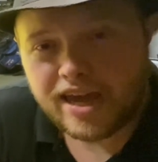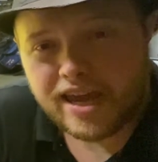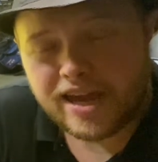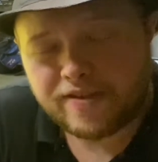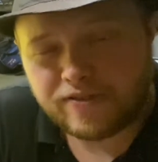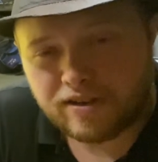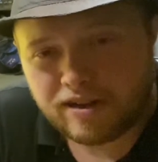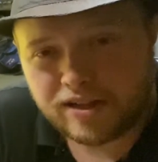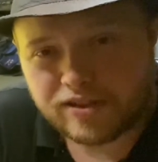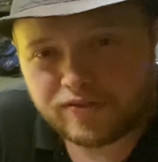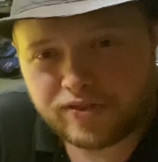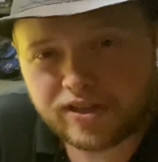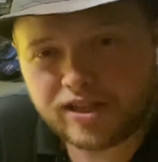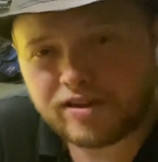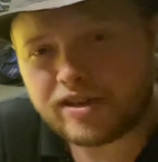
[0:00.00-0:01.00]
If you like the
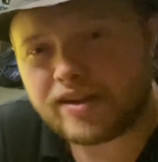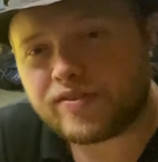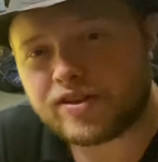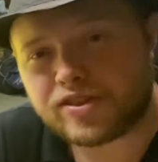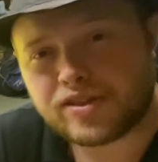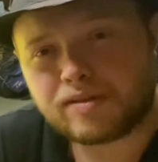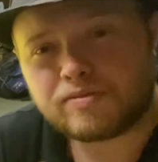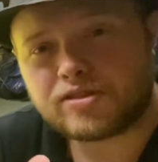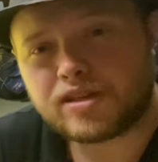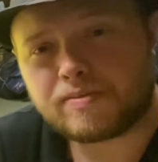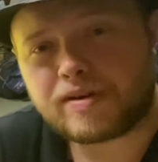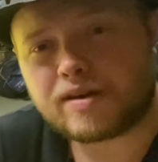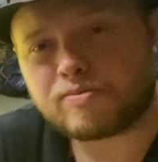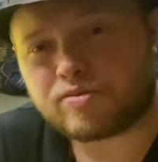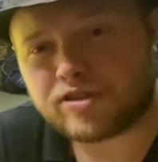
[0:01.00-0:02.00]
video, give it a thumbs up.
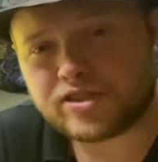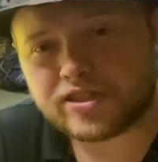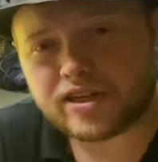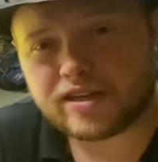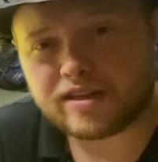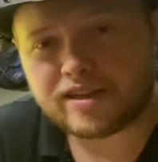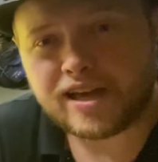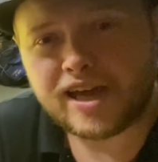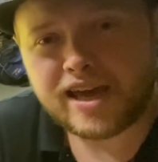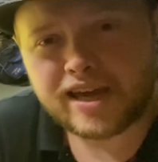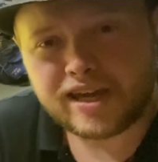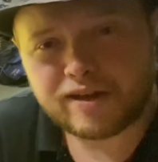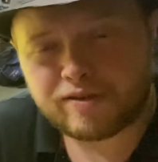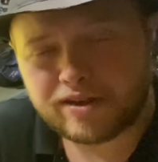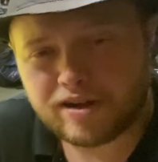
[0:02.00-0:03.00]
I'd appreciate it.
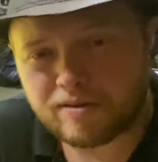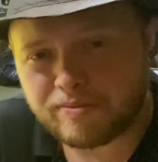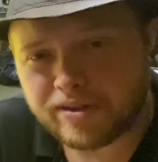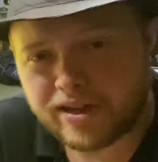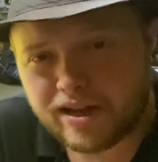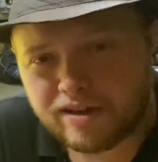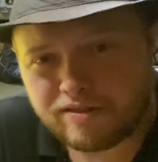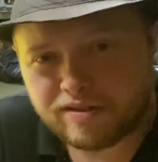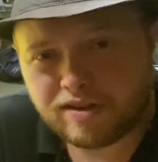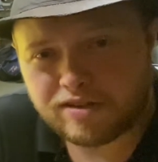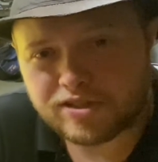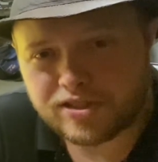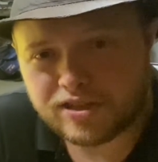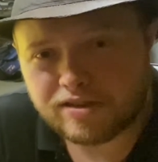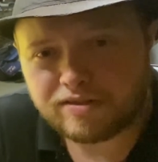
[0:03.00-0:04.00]
It would help me out. And
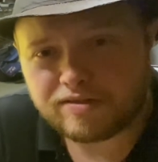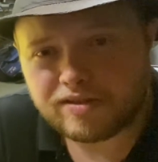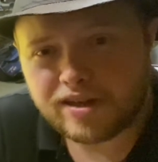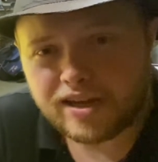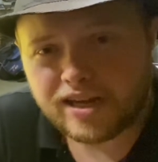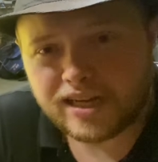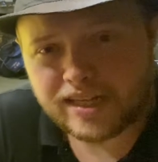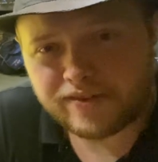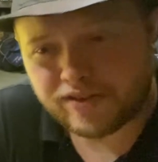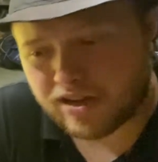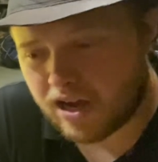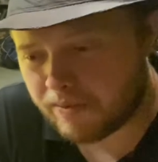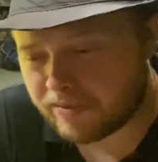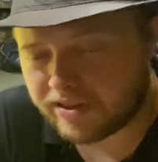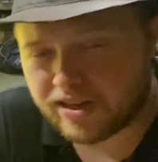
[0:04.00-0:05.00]
also leave a
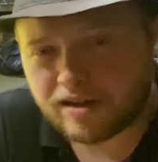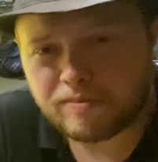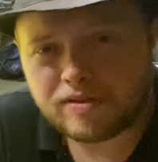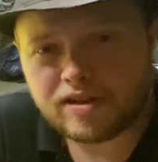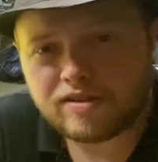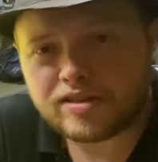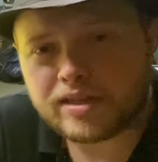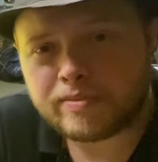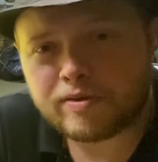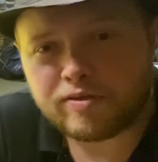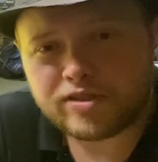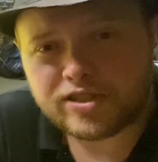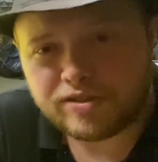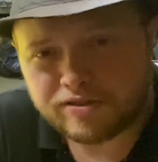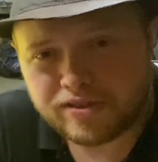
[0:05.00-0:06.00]
comment down below. Tell me
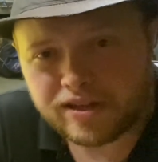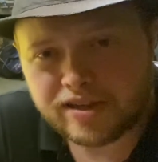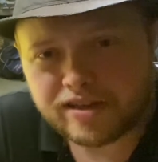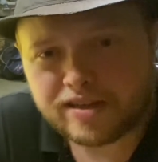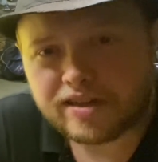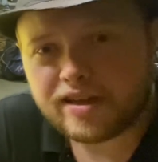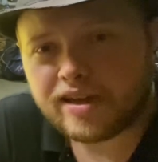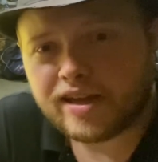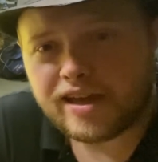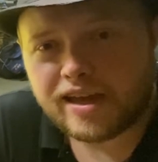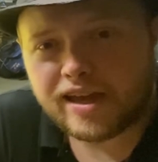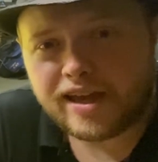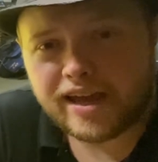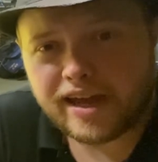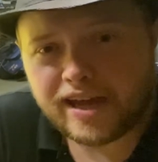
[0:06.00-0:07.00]
what you think.
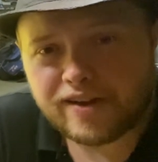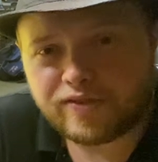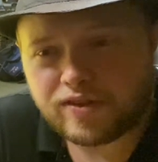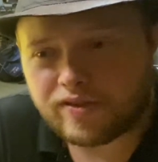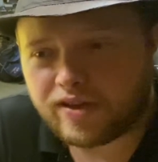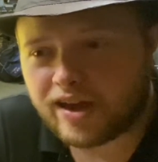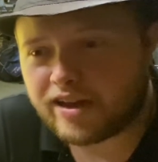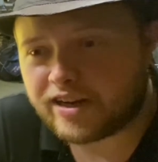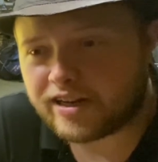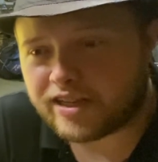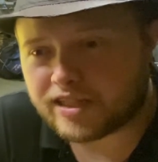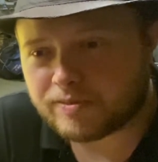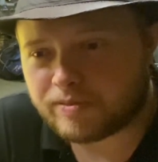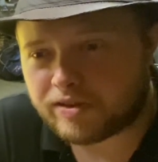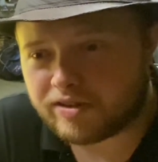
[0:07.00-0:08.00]
And if you've had any
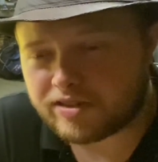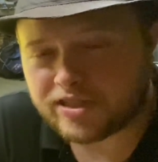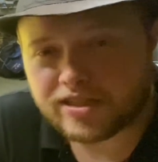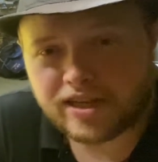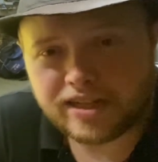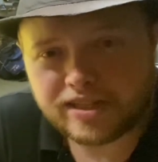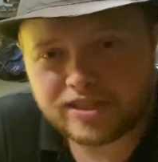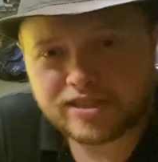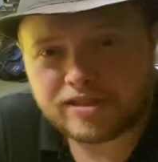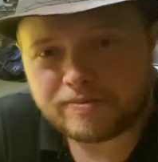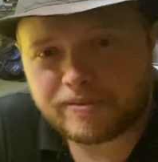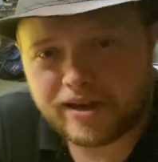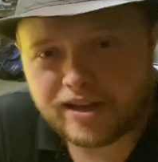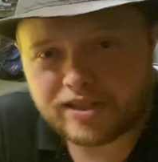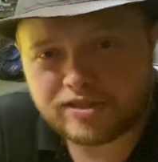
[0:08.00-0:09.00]
experiences like this in the
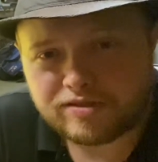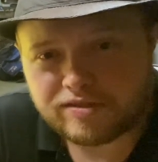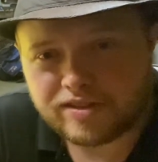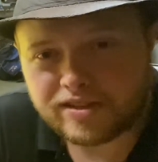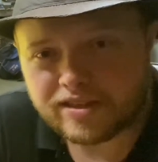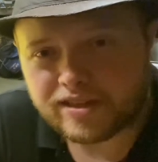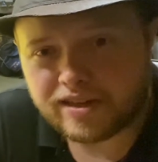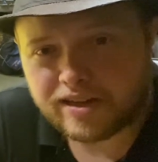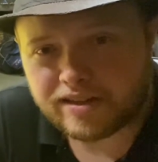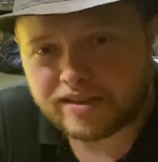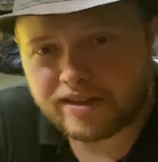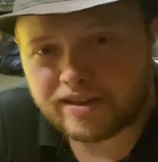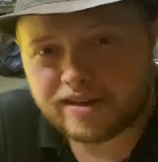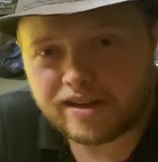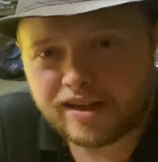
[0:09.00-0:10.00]
past or anything like
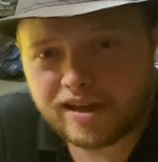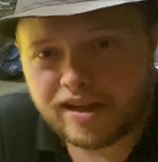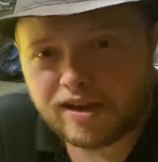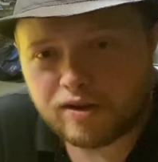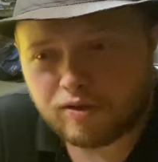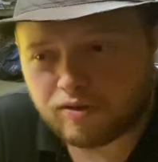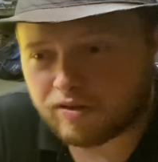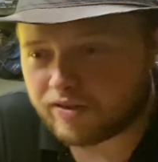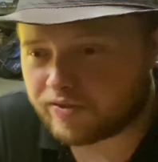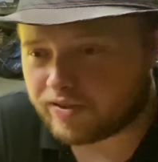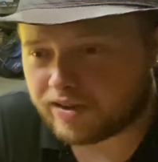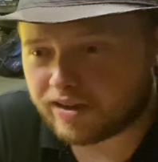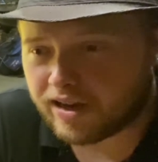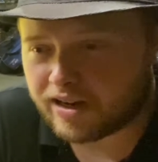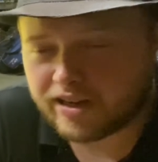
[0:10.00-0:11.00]
that. Or if
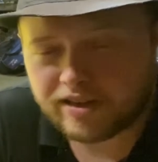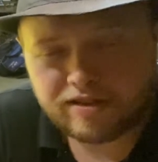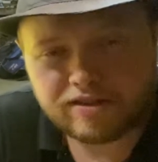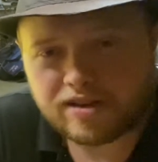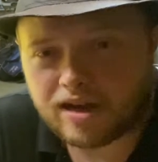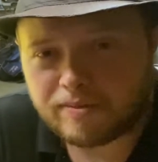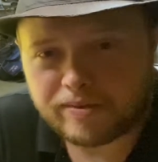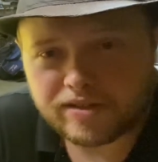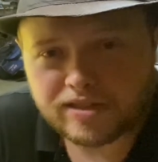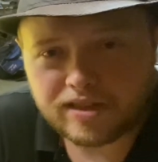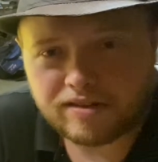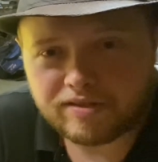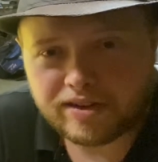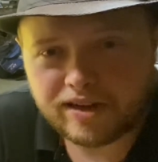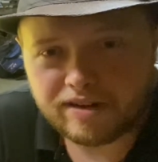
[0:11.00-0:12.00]
you got any other comments, I
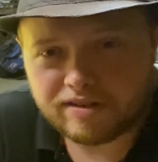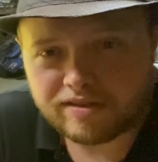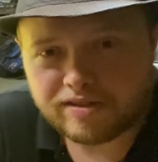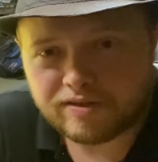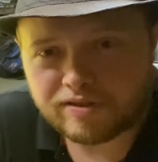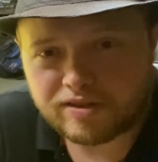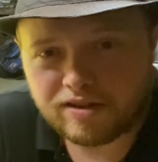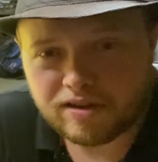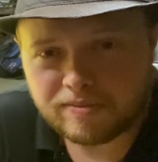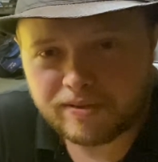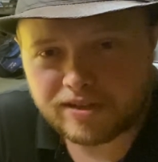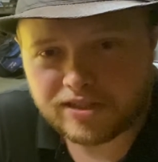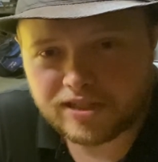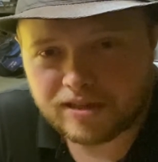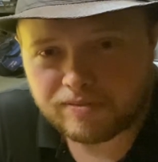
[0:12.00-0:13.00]
don't care. You want to talk
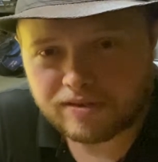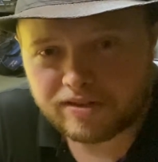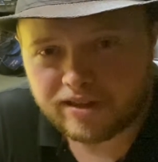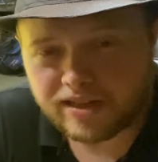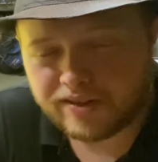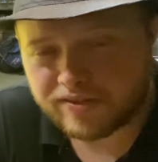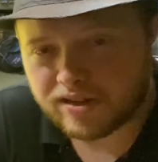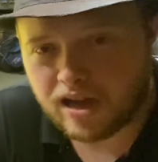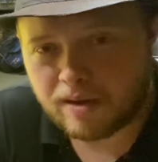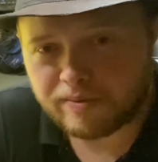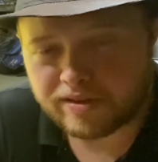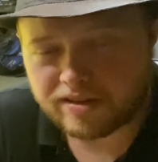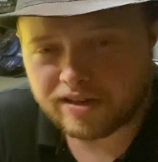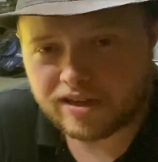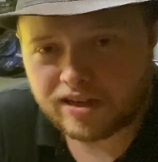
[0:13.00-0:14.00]
about something, go ahead and leave a
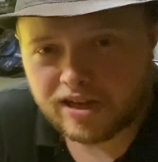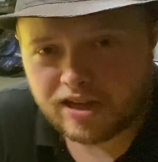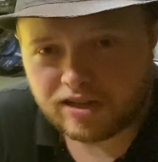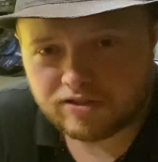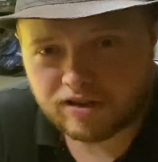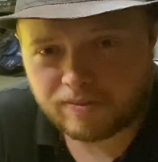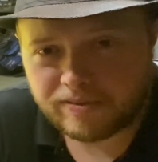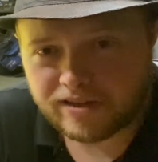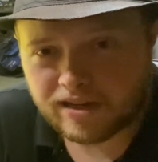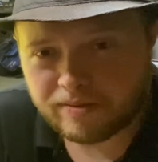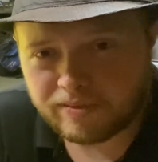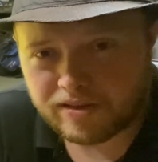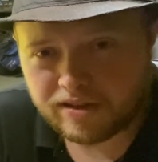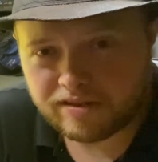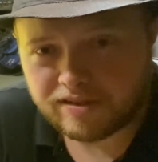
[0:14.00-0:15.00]
comment. Drop it down
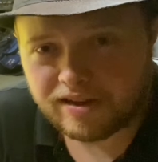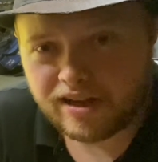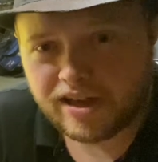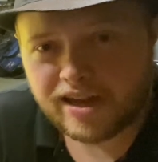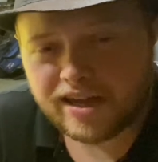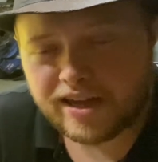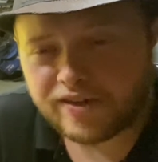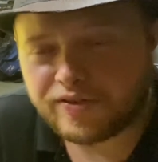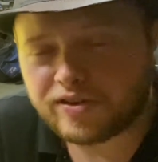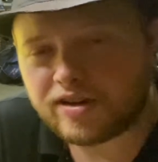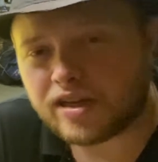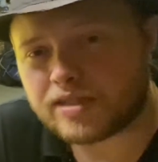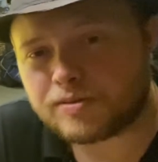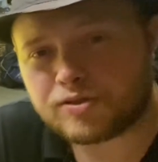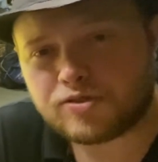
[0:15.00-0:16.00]
below. If you're
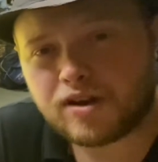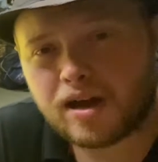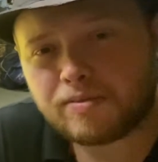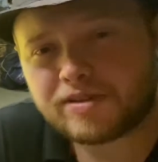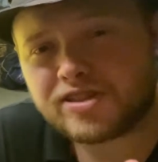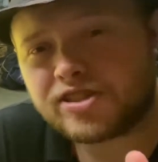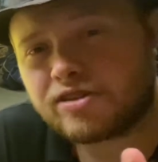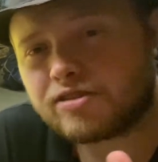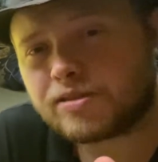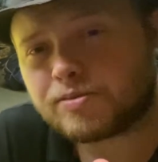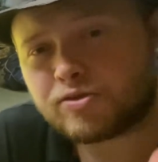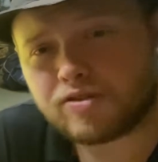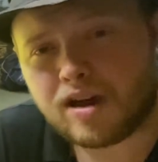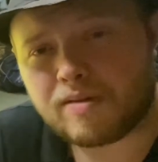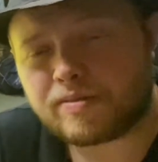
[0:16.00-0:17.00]
not subscribed, consider
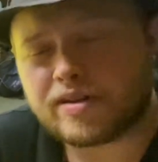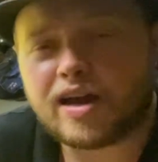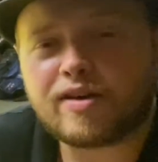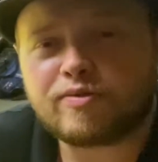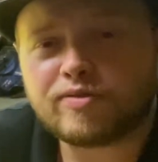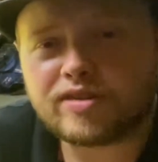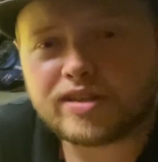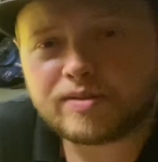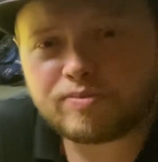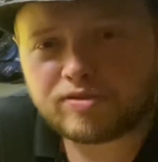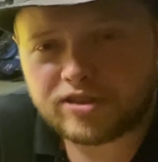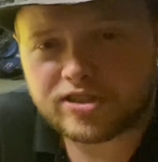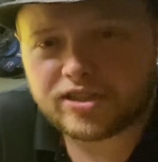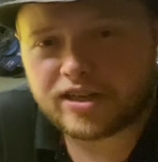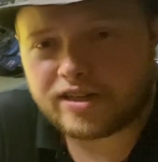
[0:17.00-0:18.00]
subscribing. I'd really
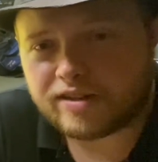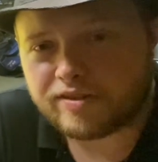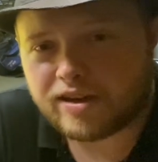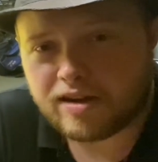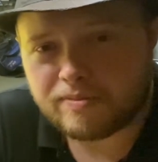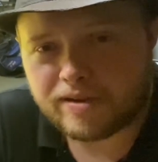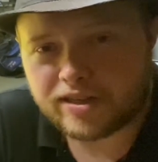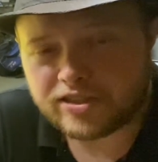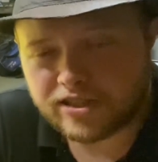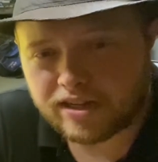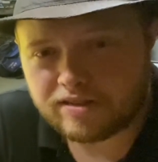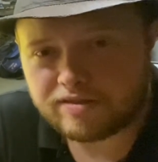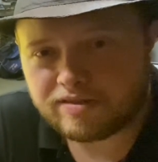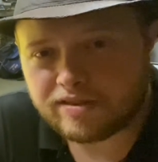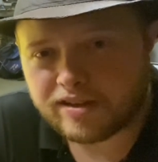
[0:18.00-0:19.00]
appreciate it. It would help my
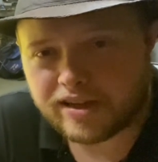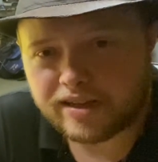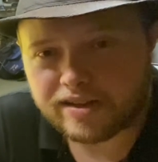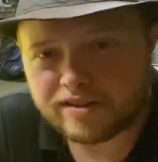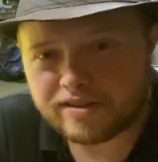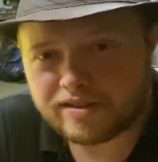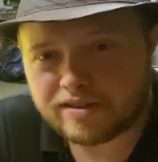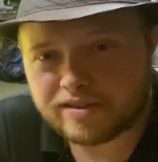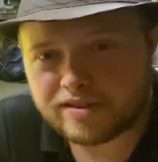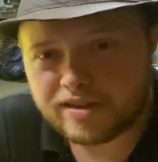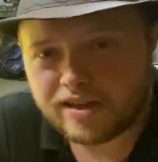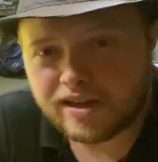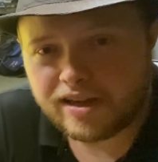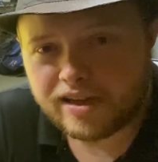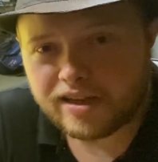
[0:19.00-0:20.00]
channel, and
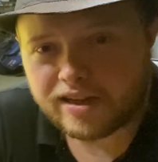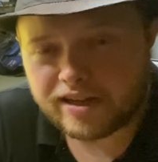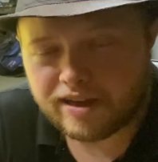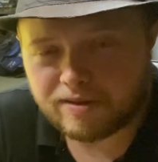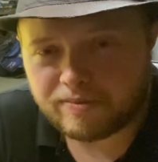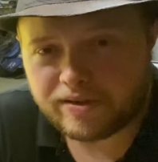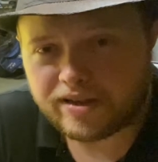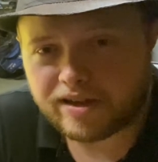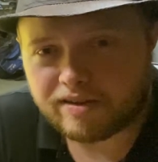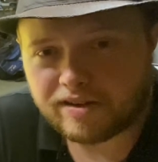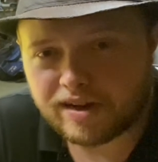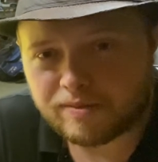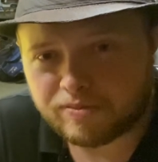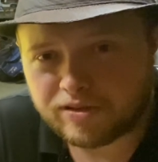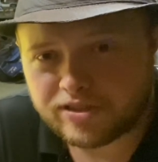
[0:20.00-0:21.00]
it helped me out, and
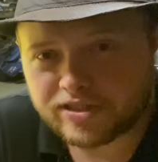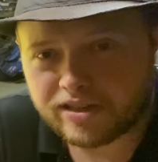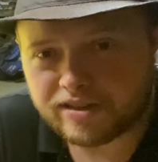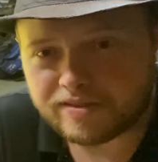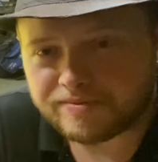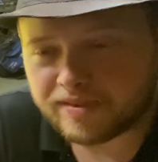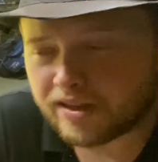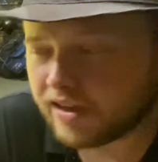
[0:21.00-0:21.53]
I'd appreciate it.